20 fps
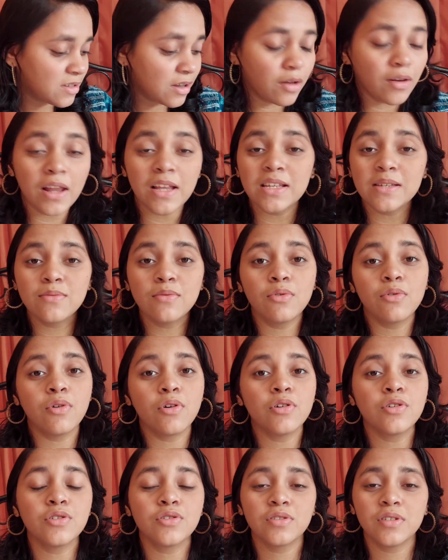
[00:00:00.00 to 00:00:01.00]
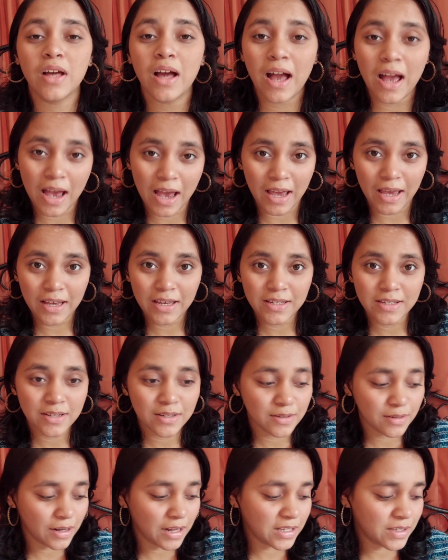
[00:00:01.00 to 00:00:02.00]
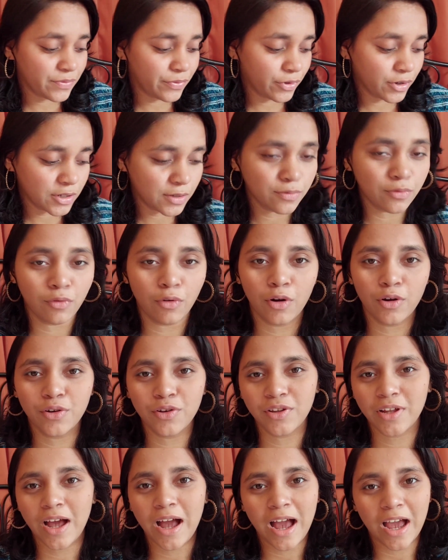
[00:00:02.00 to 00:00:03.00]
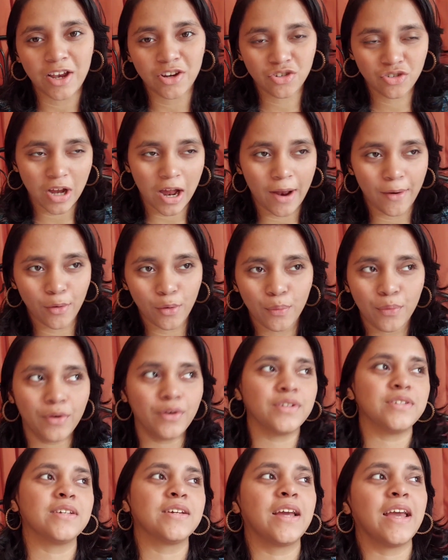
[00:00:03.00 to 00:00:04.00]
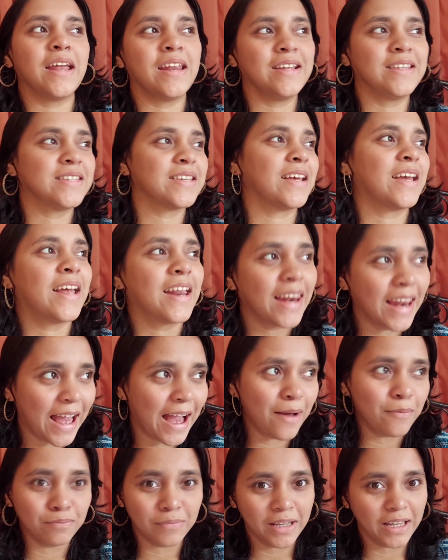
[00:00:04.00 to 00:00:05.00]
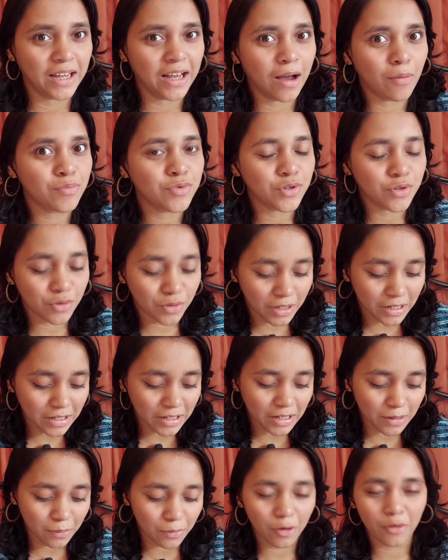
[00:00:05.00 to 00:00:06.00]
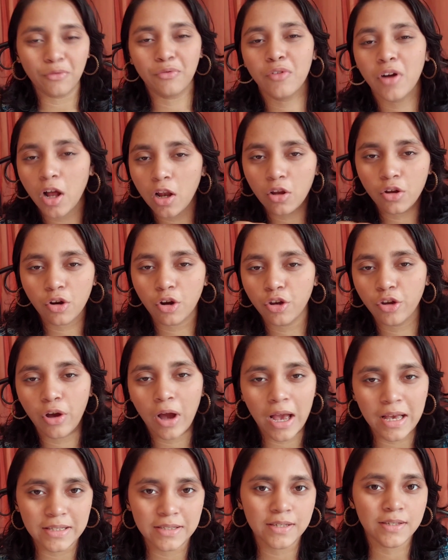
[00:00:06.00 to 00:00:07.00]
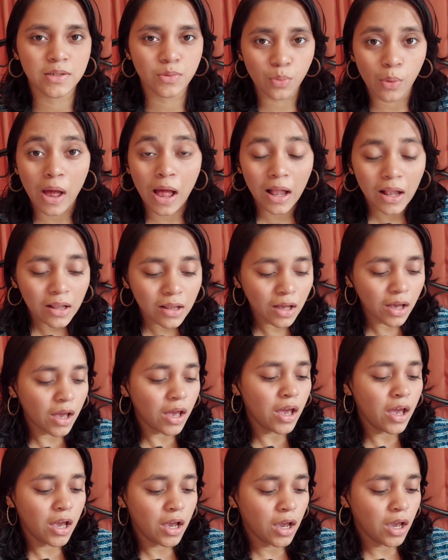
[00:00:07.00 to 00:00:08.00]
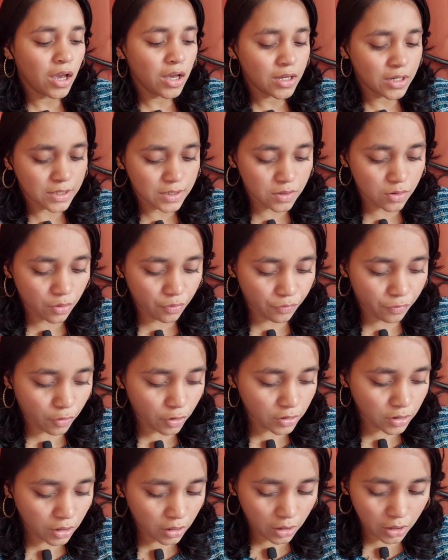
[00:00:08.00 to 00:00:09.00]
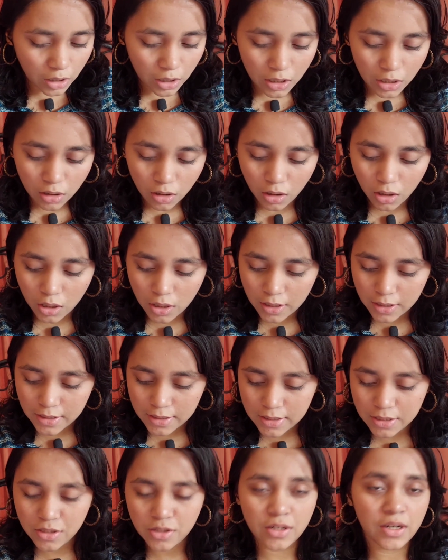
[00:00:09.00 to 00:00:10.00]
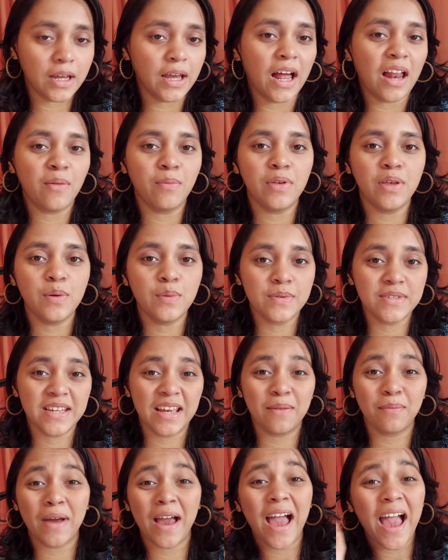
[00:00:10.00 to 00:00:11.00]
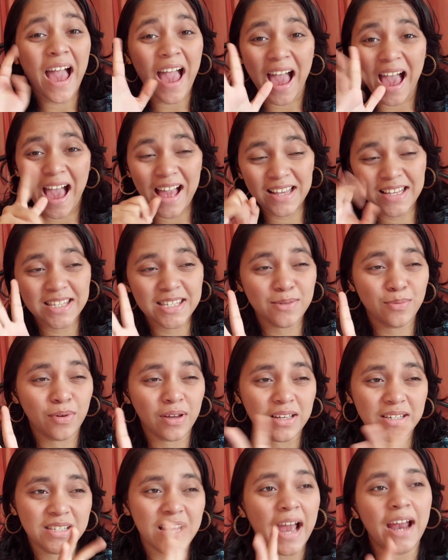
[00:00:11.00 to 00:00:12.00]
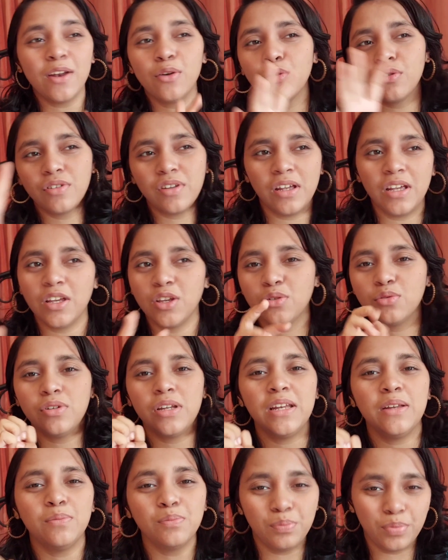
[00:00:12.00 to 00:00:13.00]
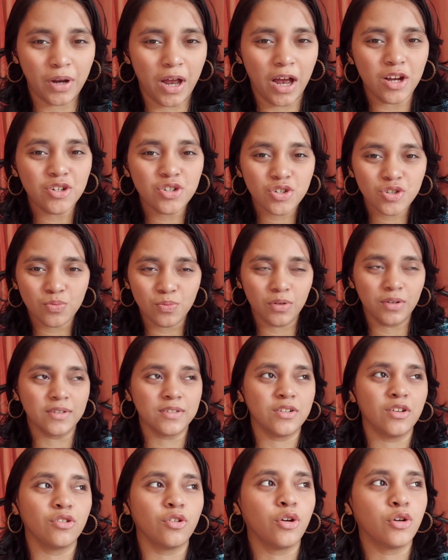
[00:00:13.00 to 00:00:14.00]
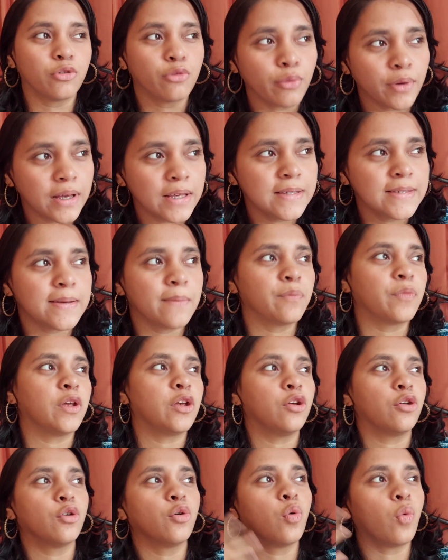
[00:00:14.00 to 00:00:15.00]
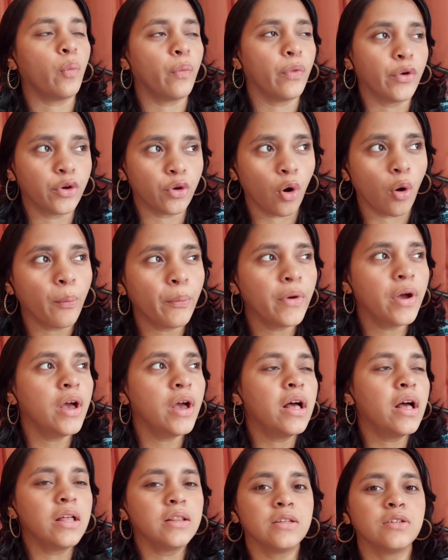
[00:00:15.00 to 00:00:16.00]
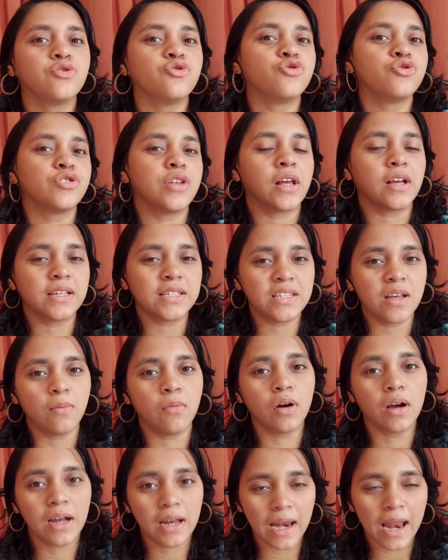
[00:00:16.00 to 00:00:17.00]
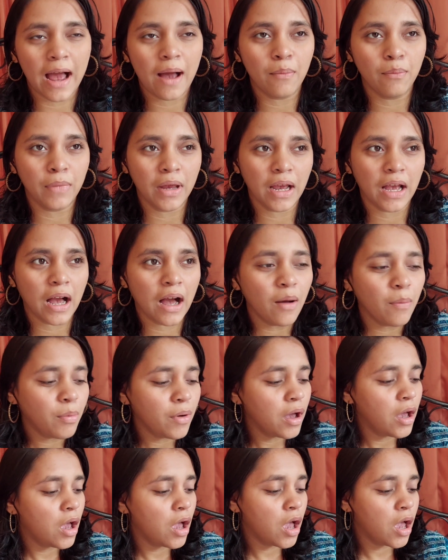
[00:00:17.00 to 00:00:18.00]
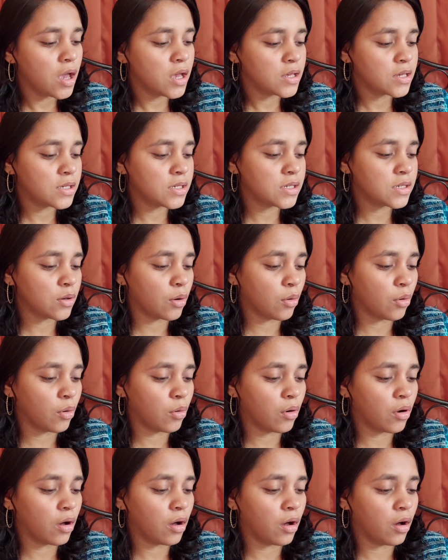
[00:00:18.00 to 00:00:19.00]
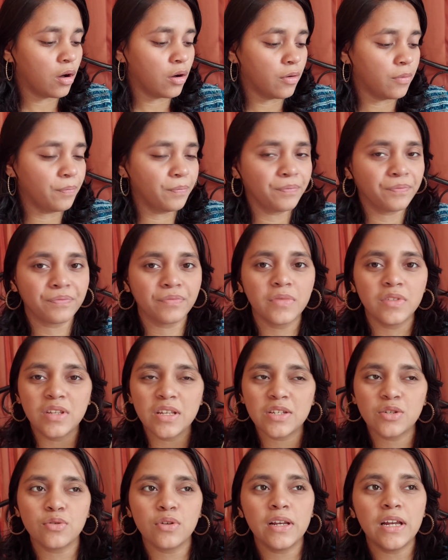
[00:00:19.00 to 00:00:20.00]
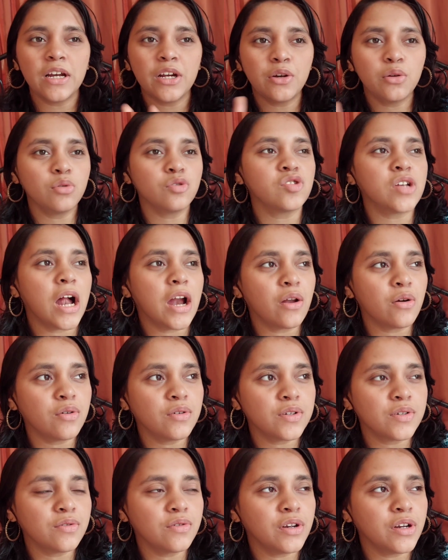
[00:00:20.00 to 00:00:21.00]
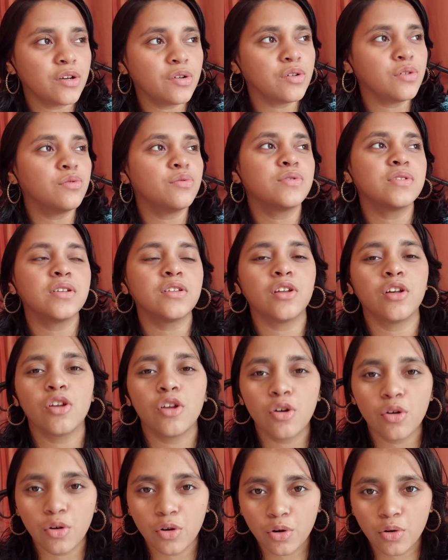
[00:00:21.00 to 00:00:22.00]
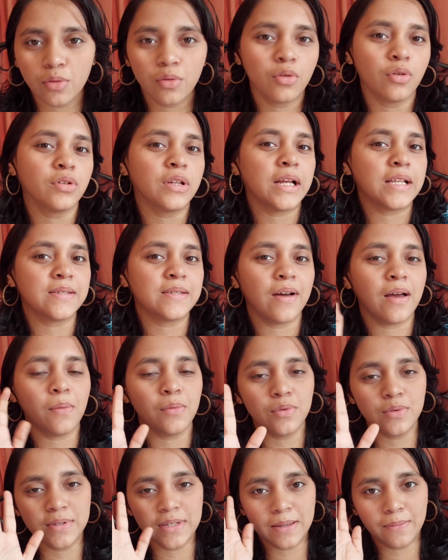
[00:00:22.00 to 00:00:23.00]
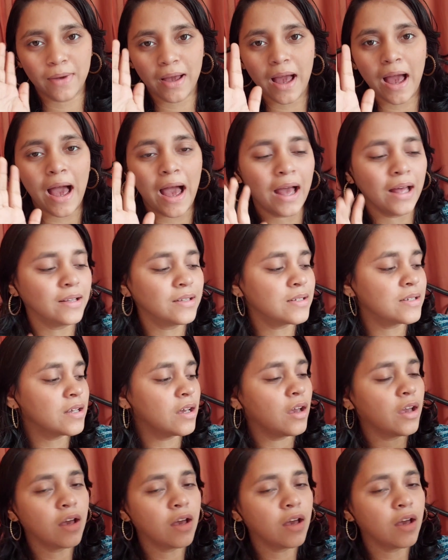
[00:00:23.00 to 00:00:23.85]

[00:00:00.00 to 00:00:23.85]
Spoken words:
Now let's move on to the eyes. So let's first move on to the eyeshadow, because again it's a glam makeup, so you need a little bit of color on your eyes as well. So for the colors today, I'll be using my hands, because I don't think you need brush, because you're not doing something over the top. This is just like a summer glam makeup. So there's only 2 shadows you need to use, and then you're good to go. That's why I'm using my hands.